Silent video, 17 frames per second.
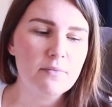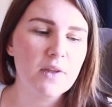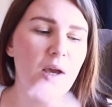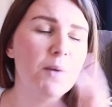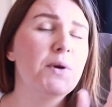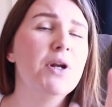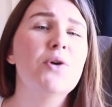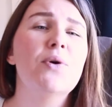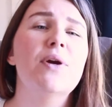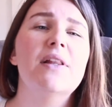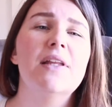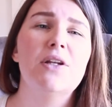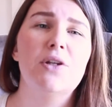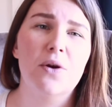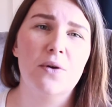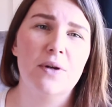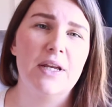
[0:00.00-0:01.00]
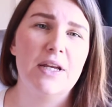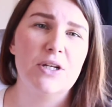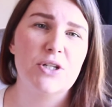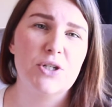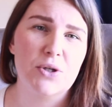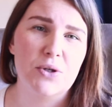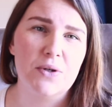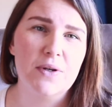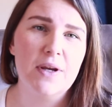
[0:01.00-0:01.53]
I want to quickly note here
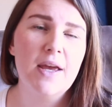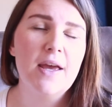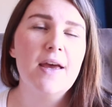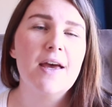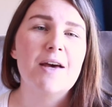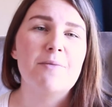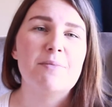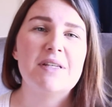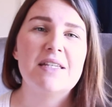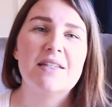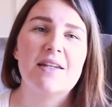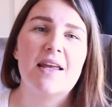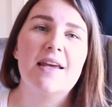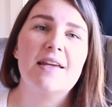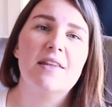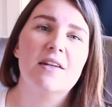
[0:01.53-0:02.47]
too, a mistake